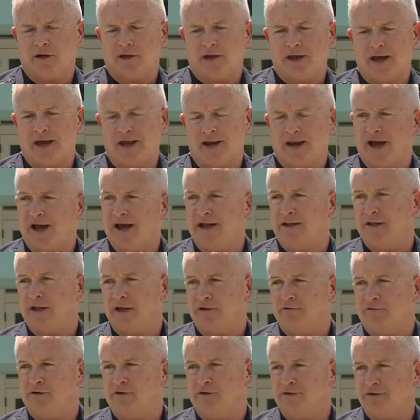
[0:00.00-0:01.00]
at eye
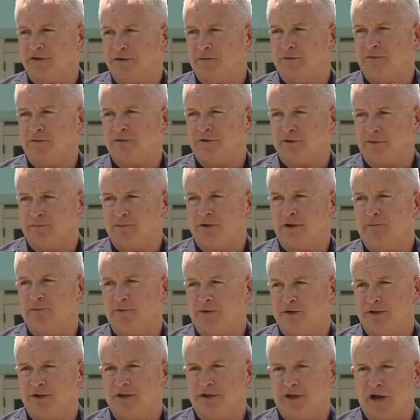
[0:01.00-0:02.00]
level to the people
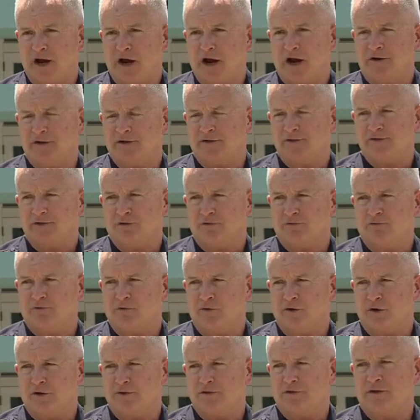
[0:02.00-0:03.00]
in the yard and so
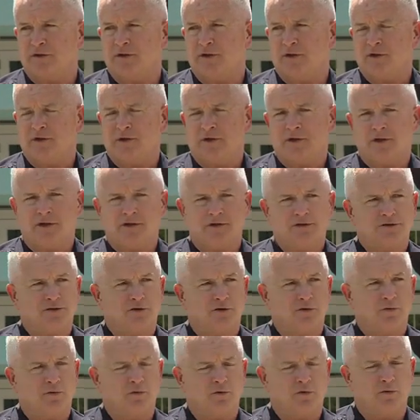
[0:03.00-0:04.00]
forth.
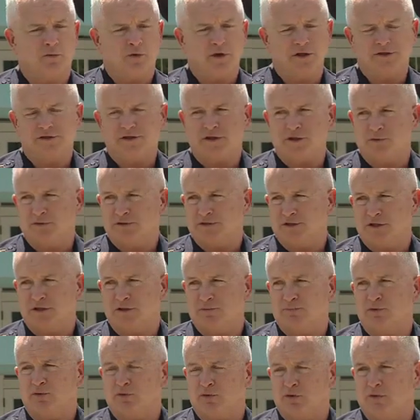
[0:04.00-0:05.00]
So once he was in the
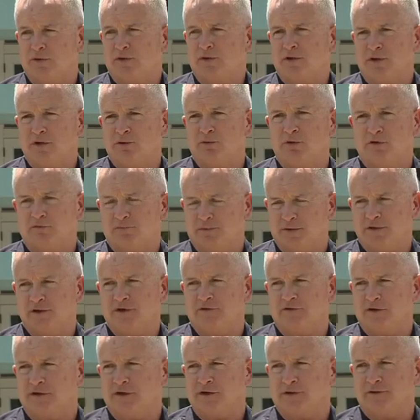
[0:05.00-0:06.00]
pool, he would have been
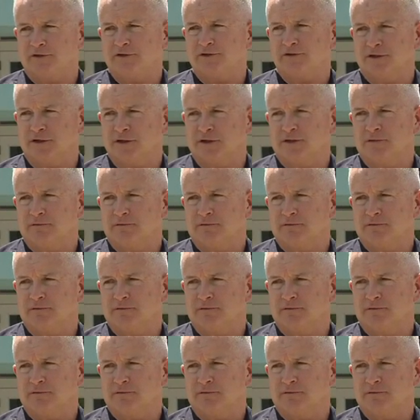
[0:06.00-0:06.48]
difficult to see.